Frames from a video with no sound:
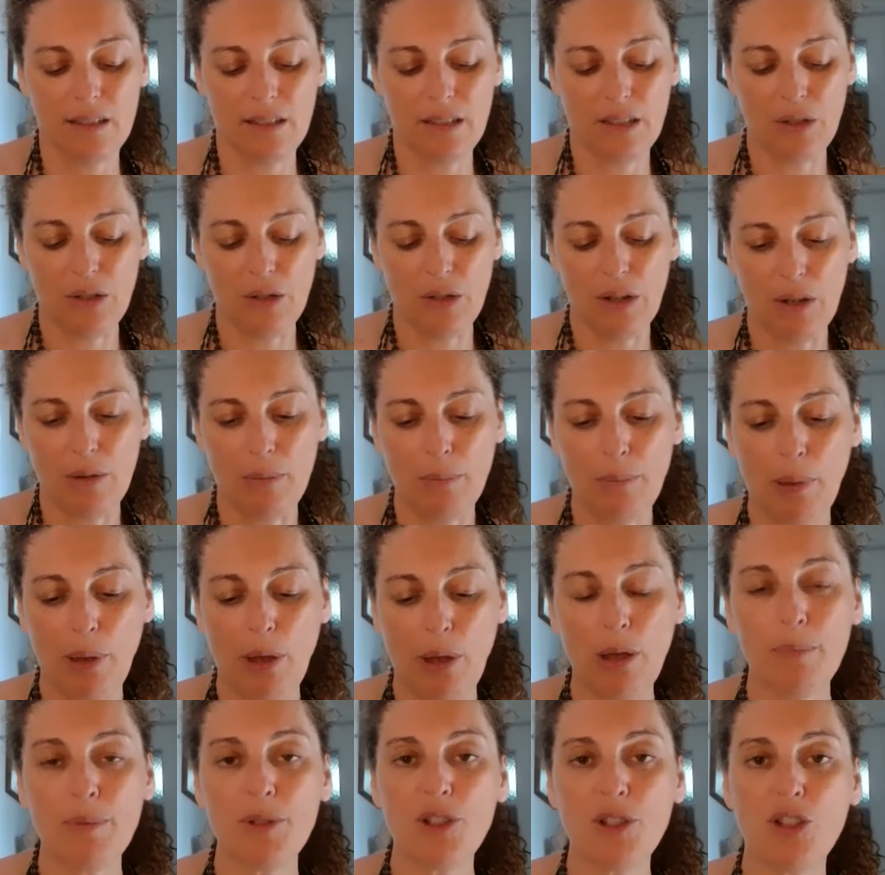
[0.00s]
you know,
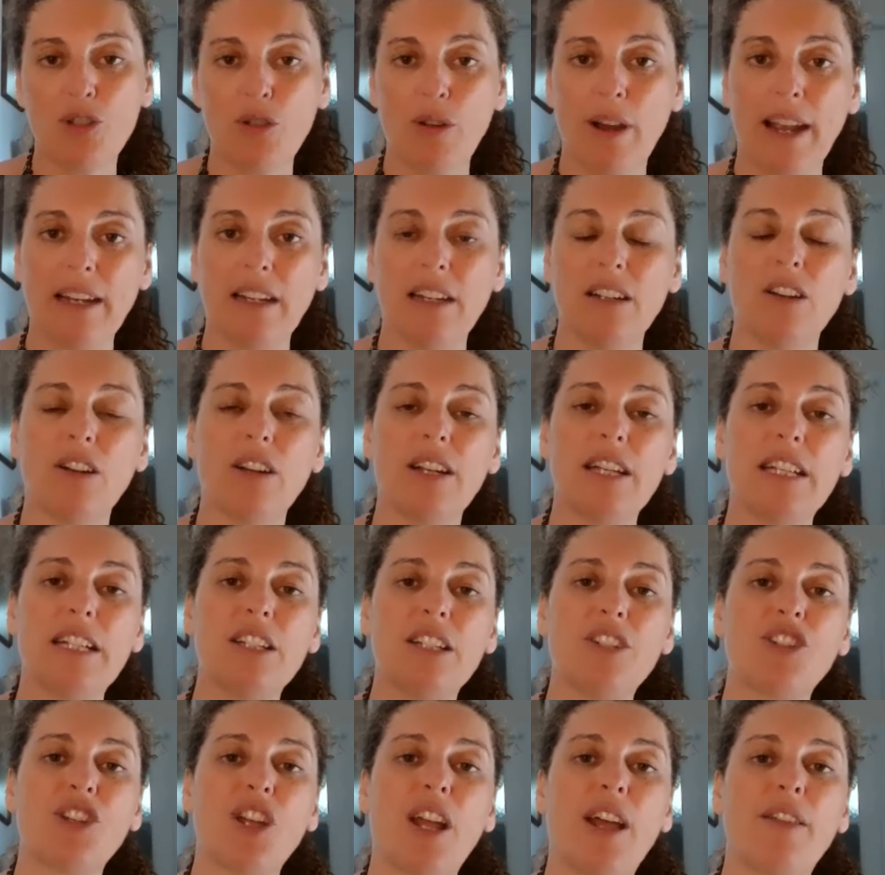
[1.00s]
perpetrated on
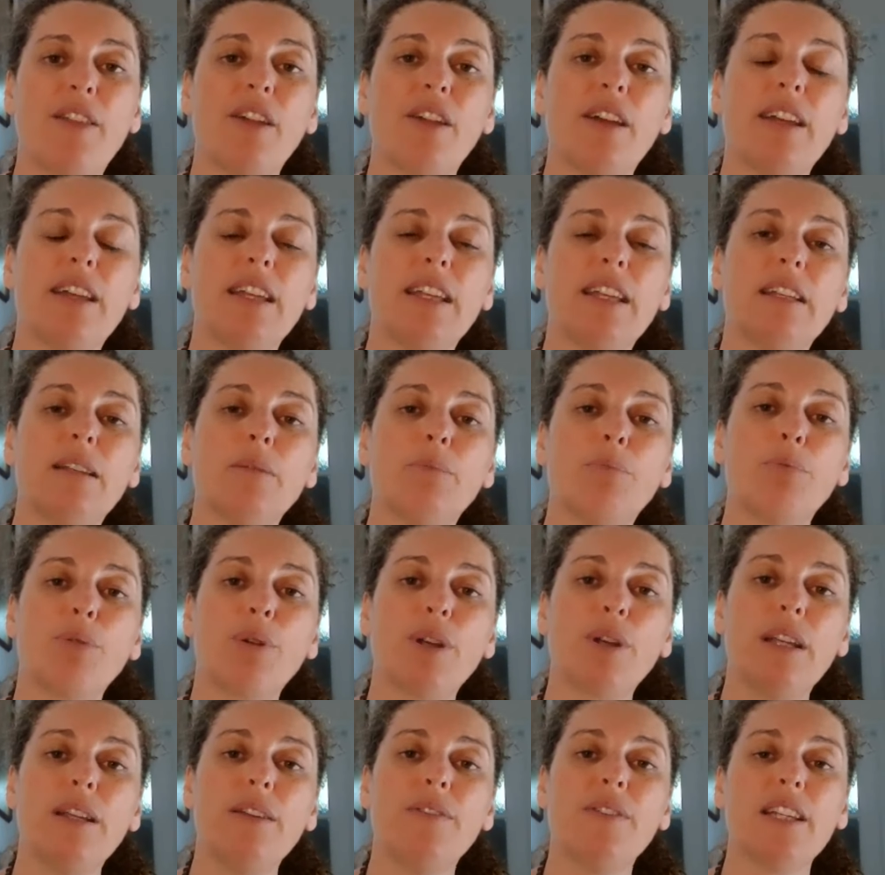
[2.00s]
each other in a
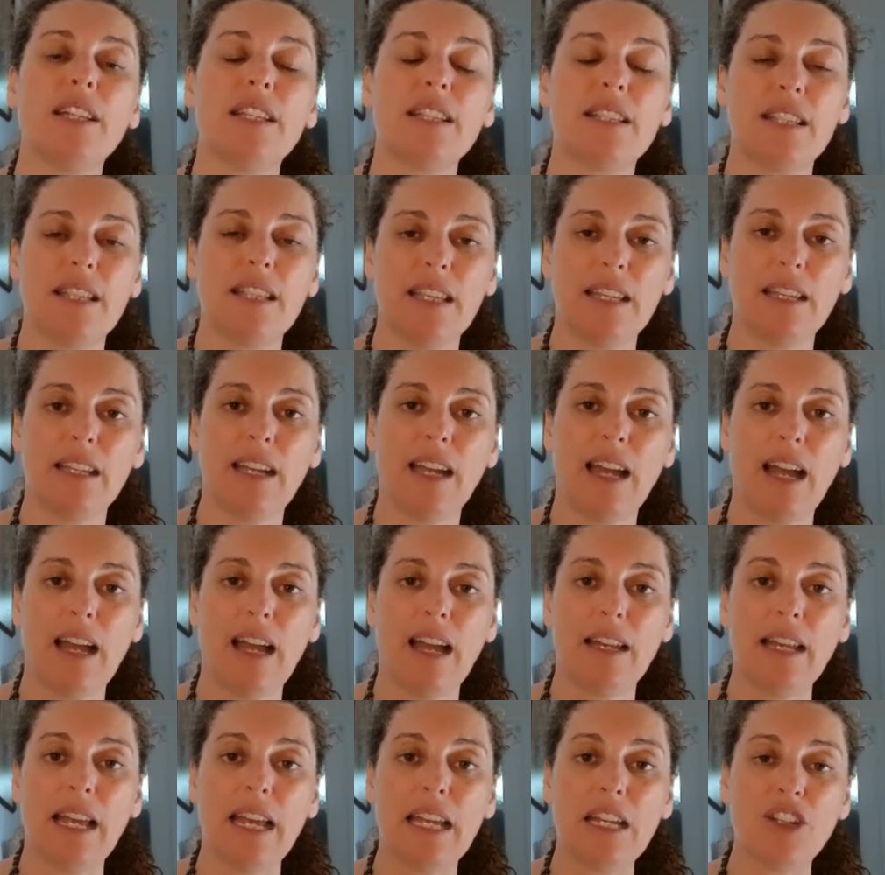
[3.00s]
previous
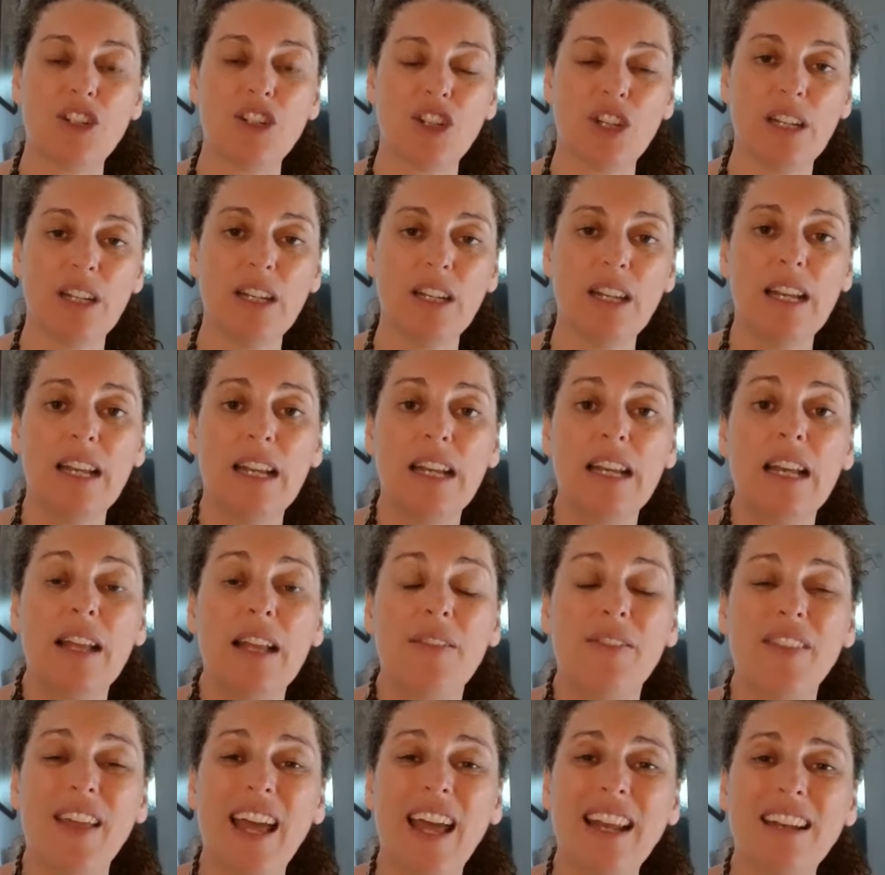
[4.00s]
incarnation
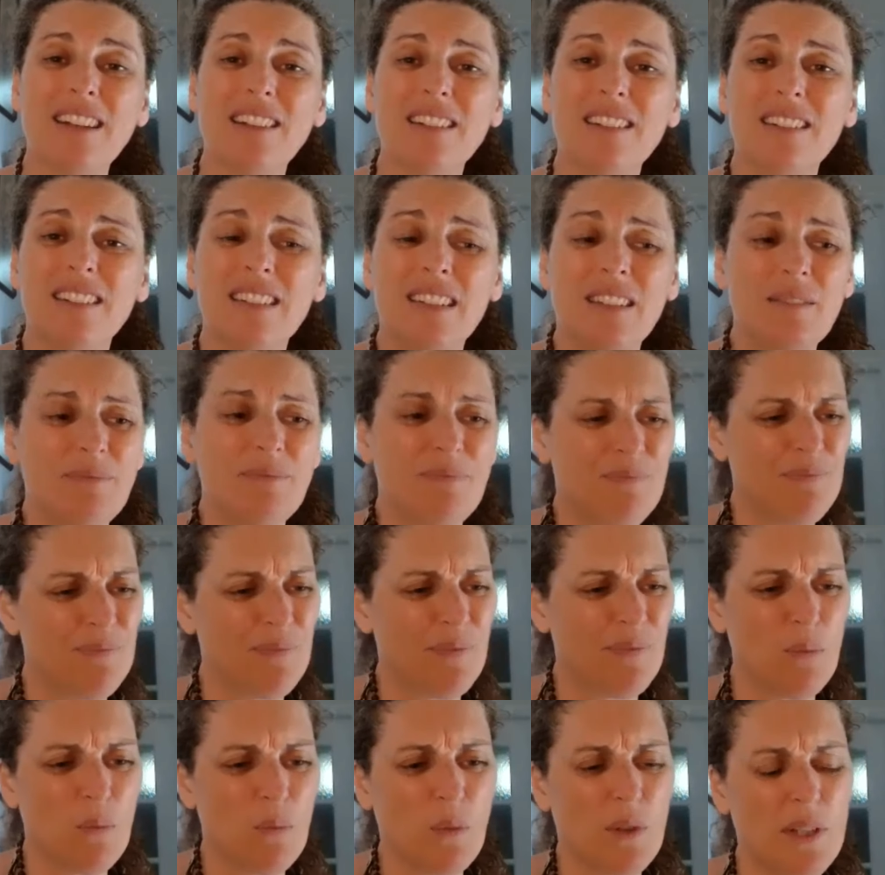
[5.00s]
that
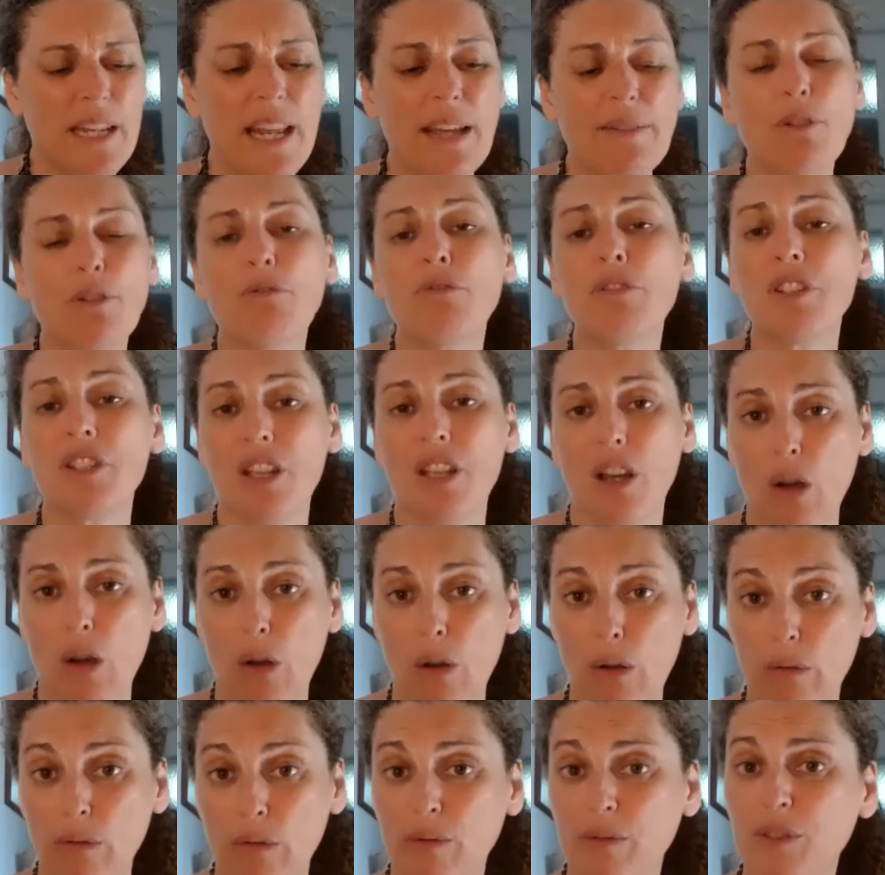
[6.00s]
never
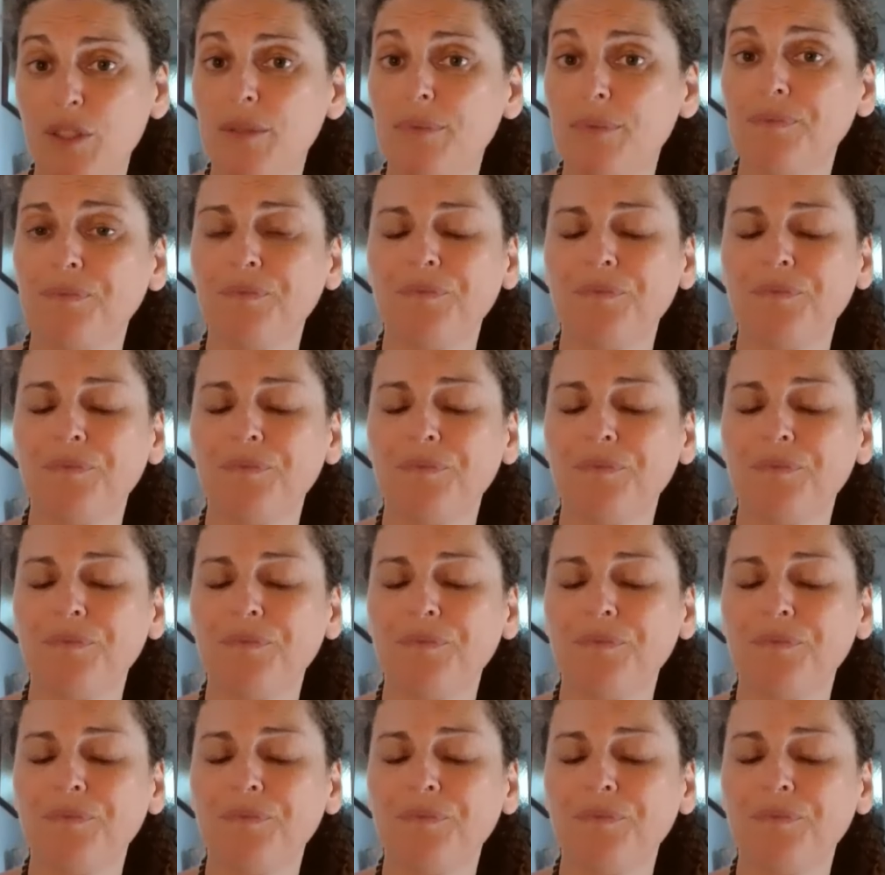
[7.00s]
resolved.